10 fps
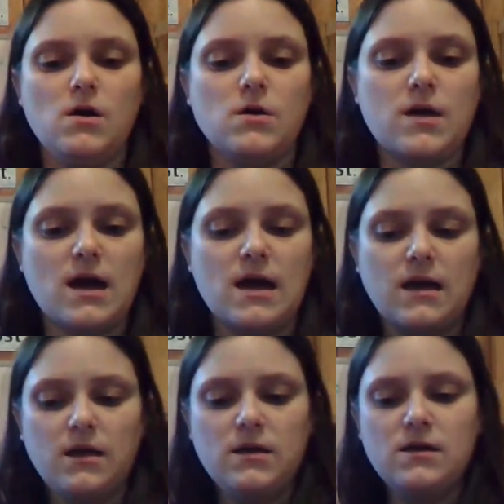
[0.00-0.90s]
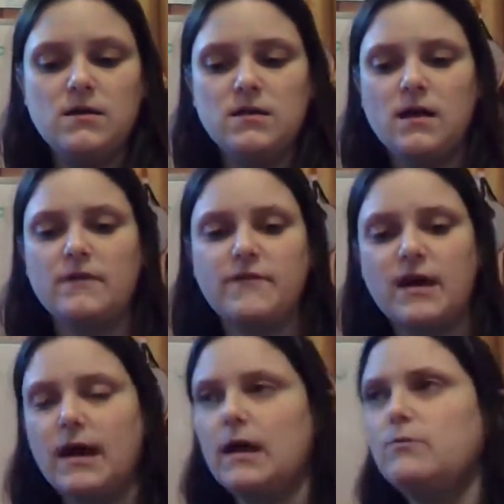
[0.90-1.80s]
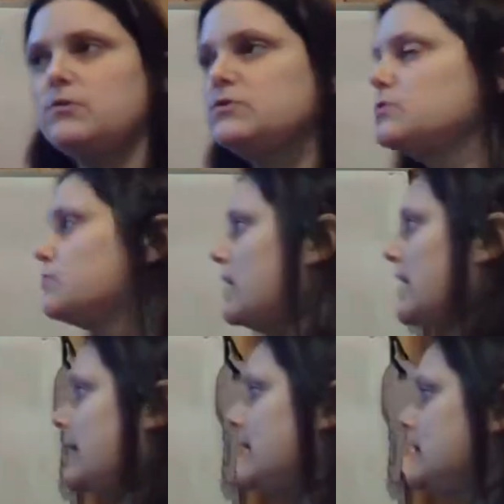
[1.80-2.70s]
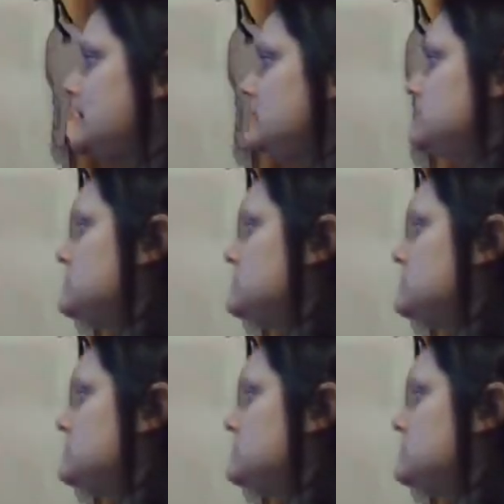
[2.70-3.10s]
Okay, if I were to write,